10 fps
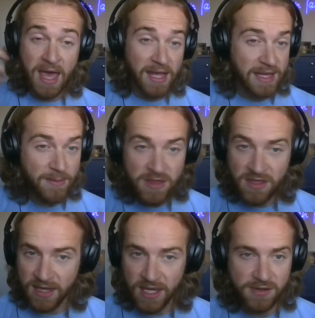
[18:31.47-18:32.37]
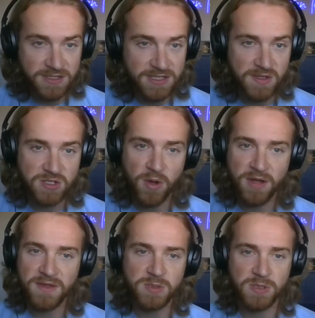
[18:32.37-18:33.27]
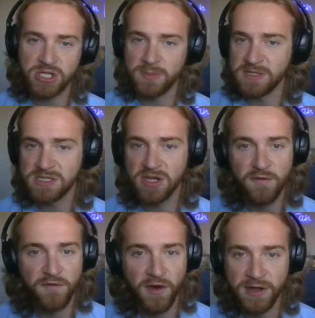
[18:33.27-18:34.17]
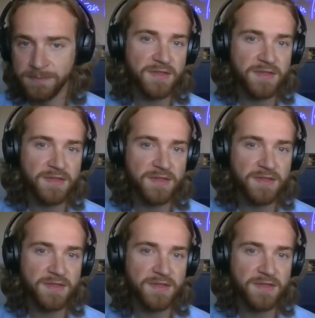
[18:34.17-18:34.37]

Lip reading: Give me the Eagles in this one. This one should be so fun.